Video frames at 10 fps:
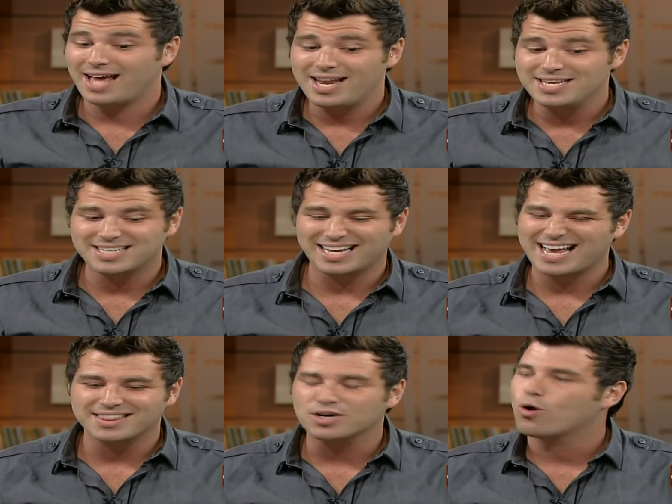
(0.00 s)
that is like
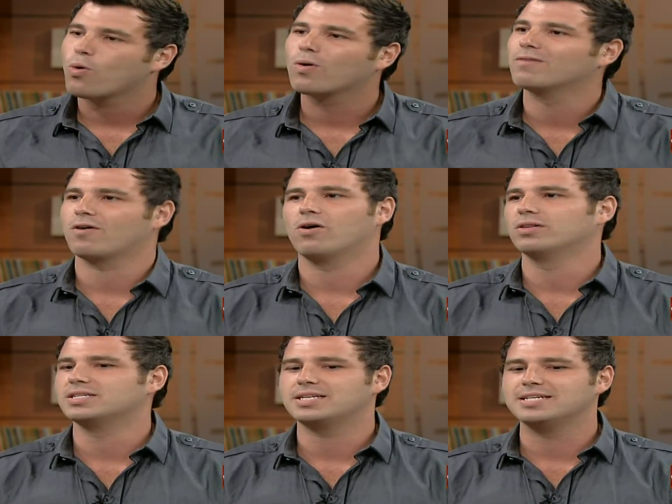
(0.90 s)
at the core of
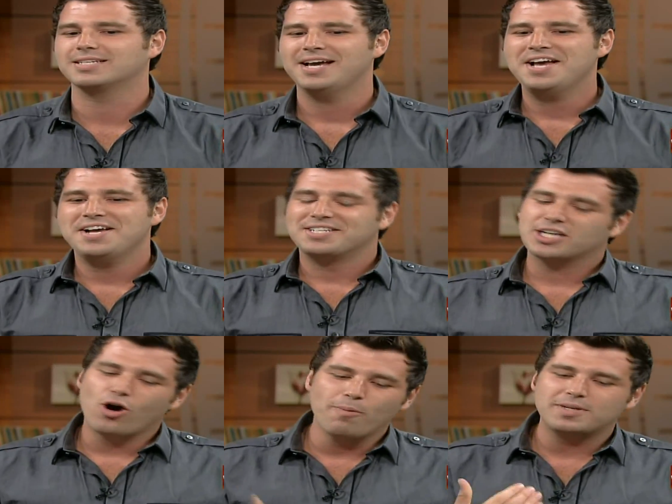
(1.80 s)
all this, is
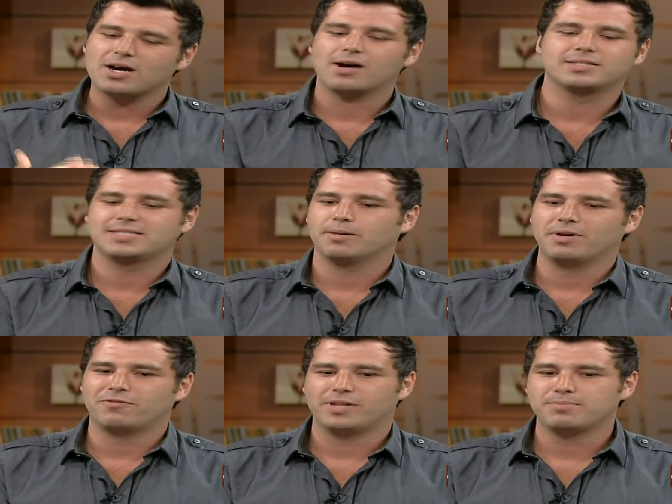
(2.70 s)
to go up and talk to
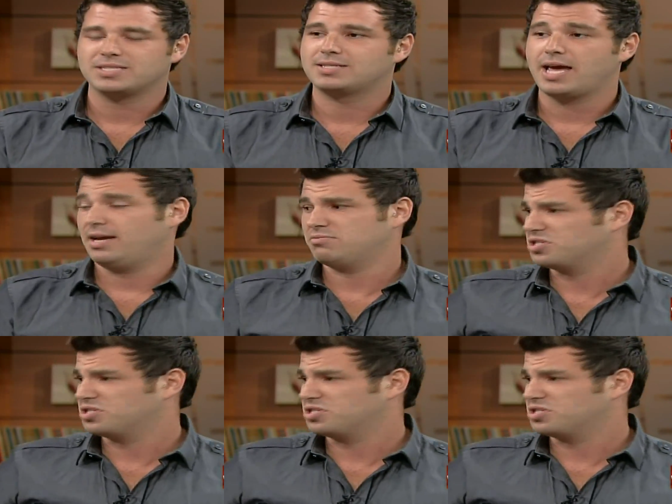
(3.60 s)
someone, for them to say,